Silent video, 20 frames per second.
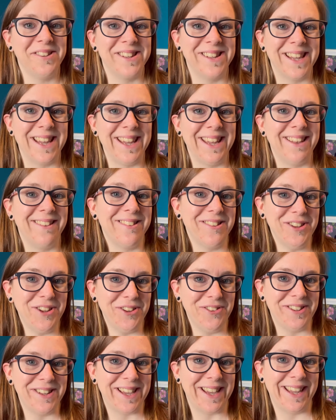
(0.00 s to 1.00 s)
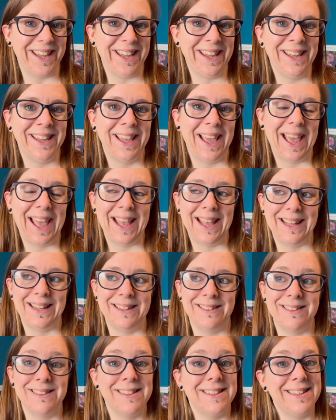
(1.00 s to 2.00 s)
today is a new day,
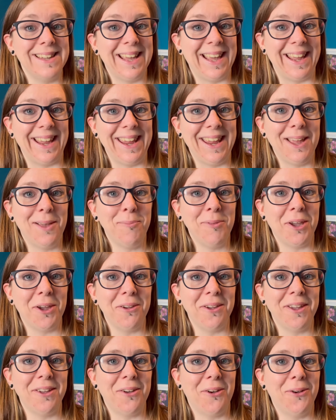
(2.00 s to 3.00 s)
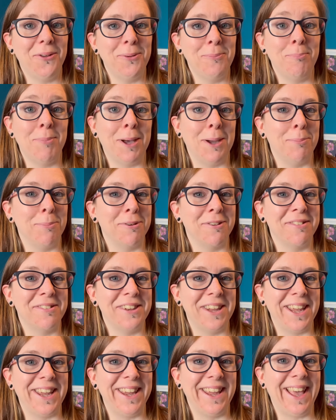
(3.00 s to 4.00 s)
and today I'm going on Barbara's
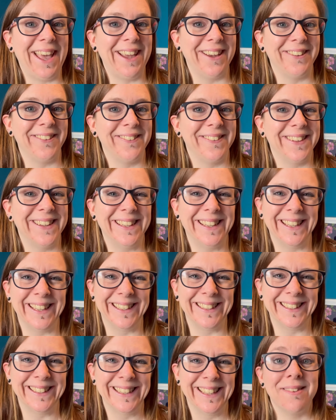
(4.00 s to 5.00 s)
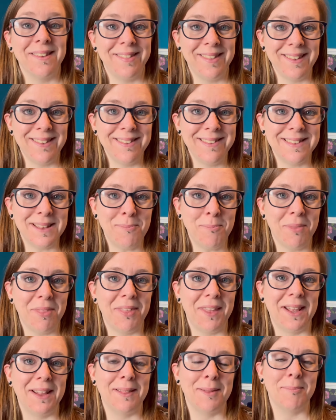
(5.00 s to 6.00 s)
day out. So this is
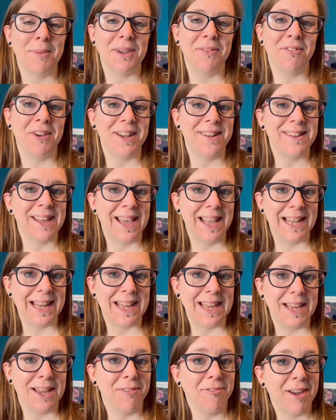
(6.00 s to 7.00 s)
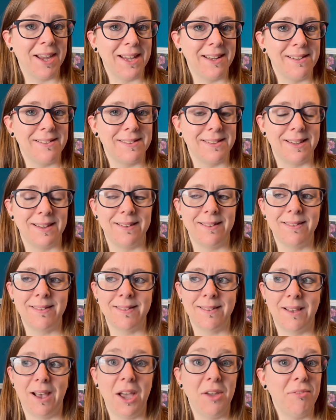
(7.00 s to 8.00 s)
something that my friend Ellie arranges.
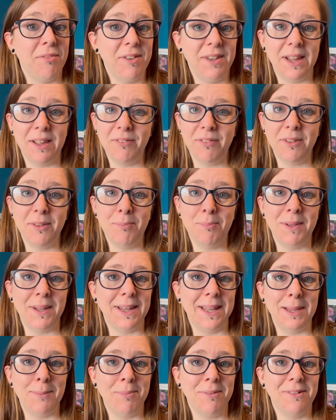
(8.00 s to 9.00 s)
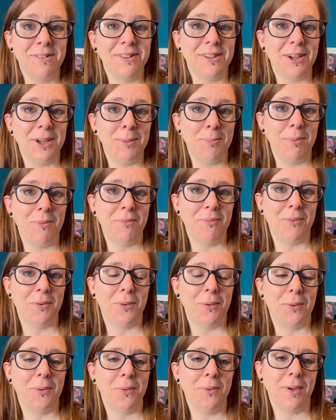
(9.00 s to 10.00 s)
I've never been able to go
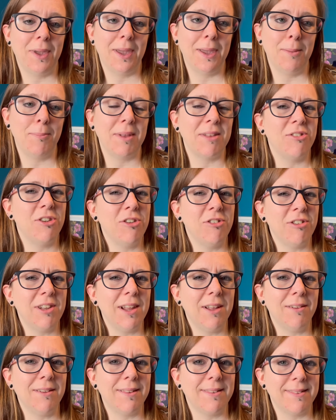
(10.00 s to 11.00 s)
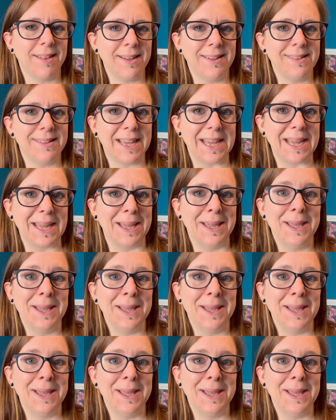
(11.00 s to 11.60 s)
before. It's usually on a Sunday,